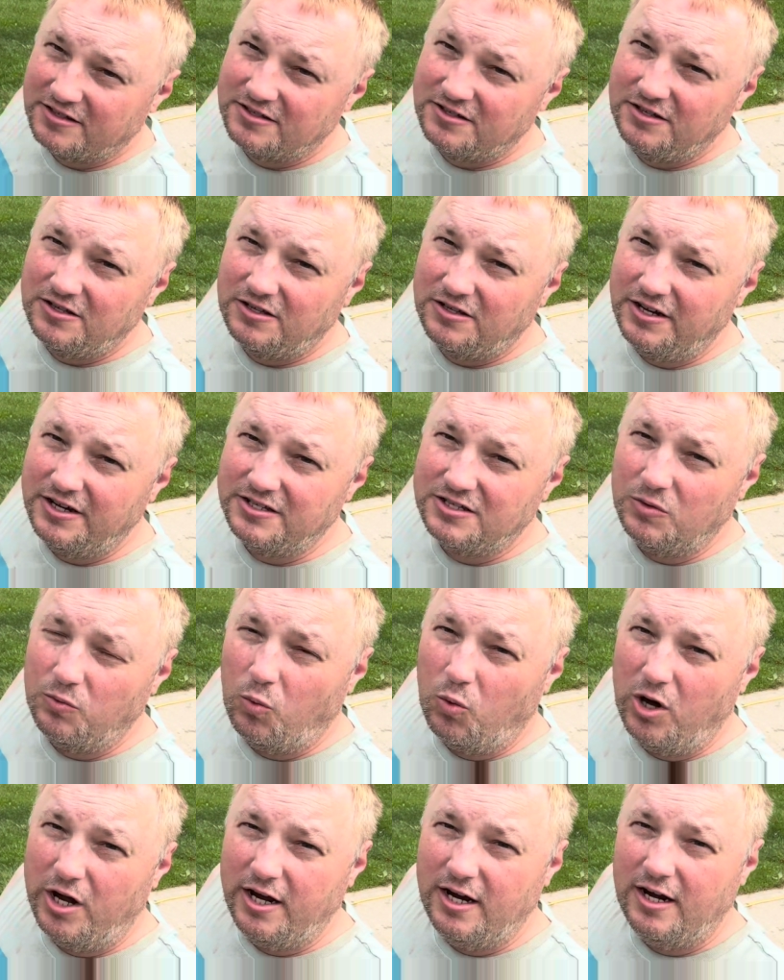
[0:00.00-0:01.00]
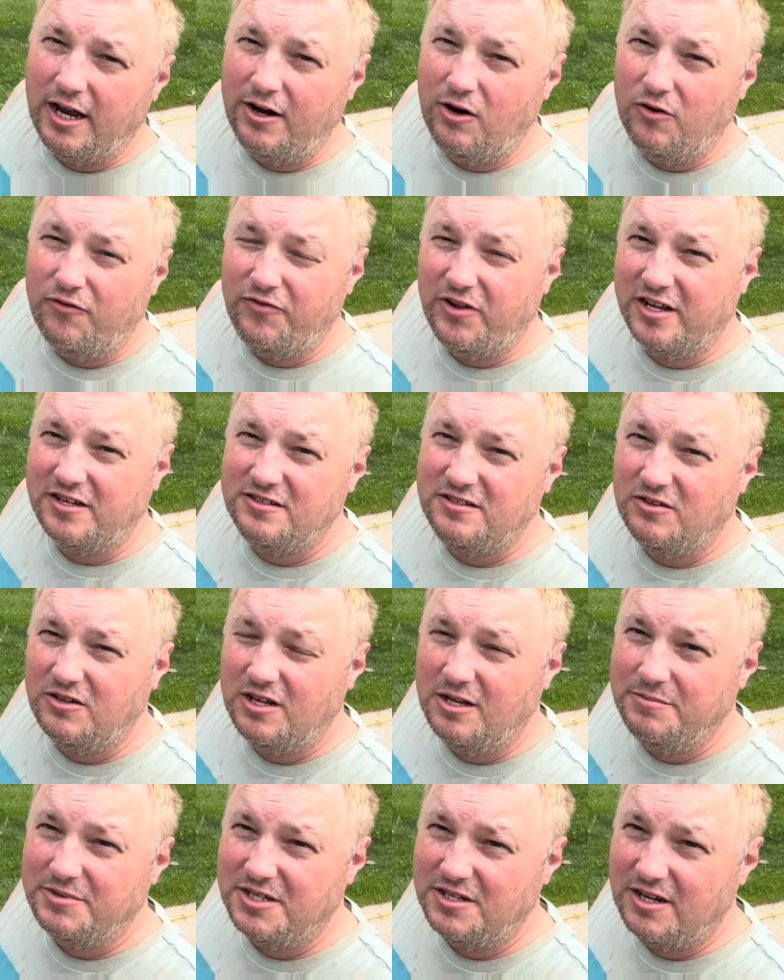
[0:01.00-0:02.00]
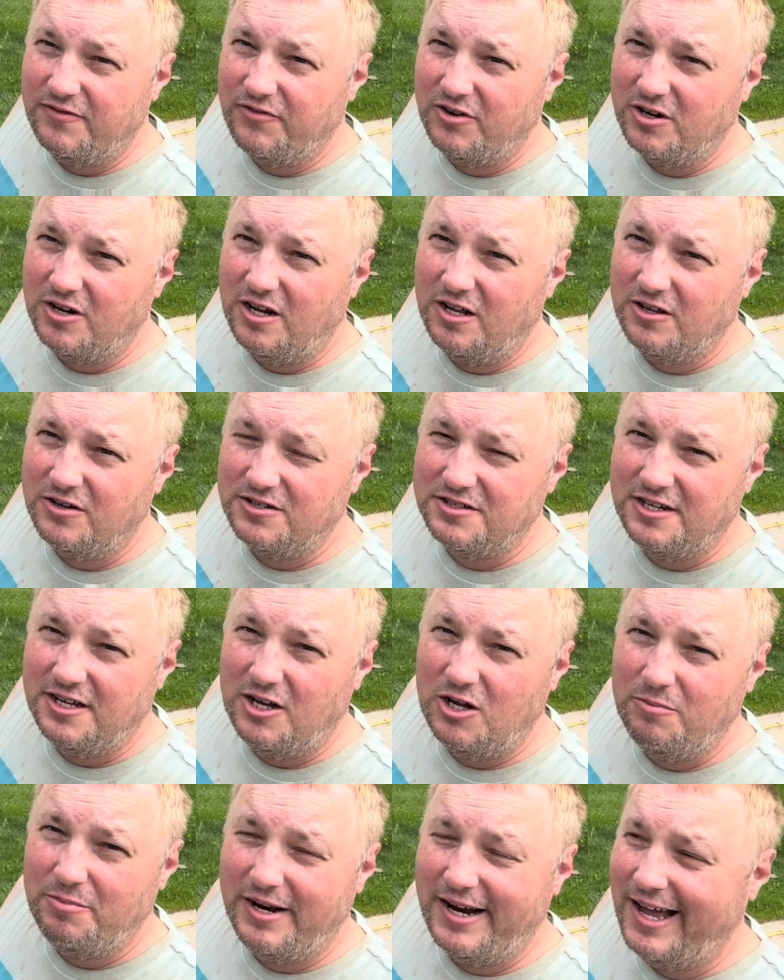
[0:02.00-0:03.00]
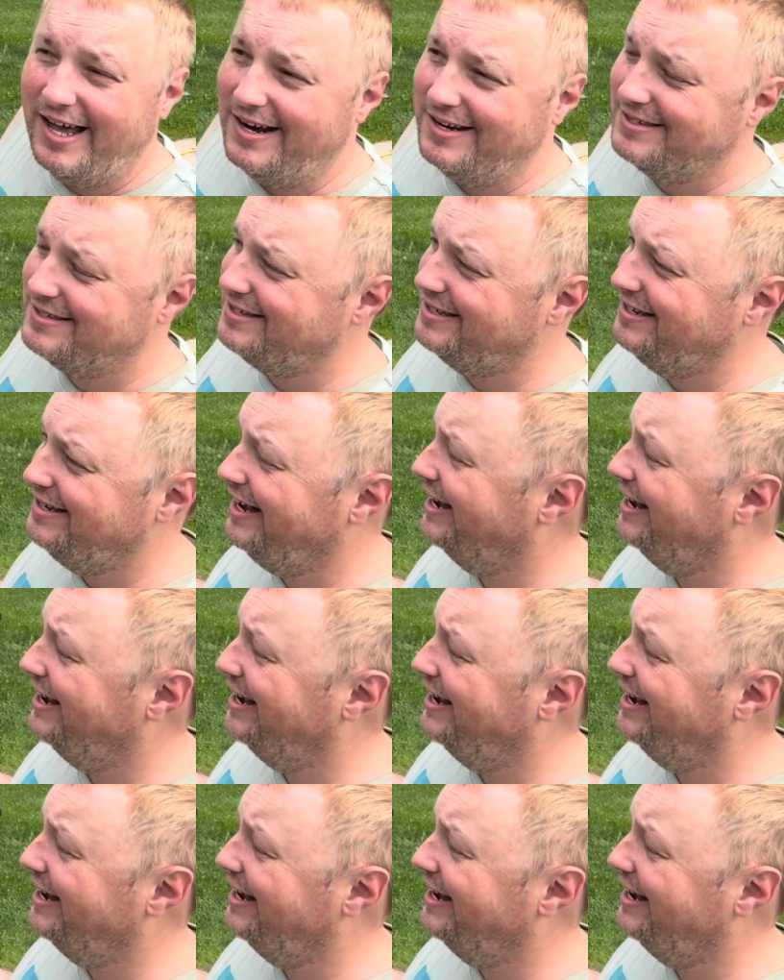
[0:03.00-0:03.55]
Seal and it's in white. I know Flex Seal comes in different colors now, but honestly, I